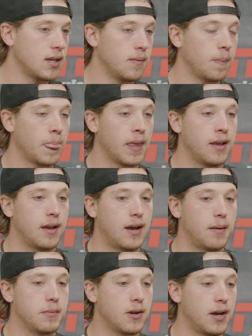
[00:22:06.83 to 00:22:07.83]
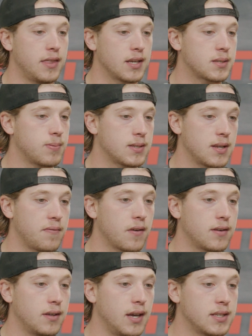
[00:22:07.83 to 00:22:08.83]
And, I think
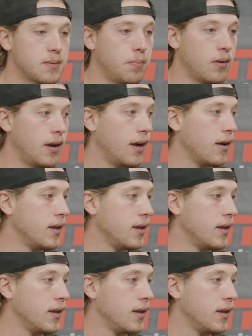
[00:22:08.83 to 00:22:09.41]
specifically as a player,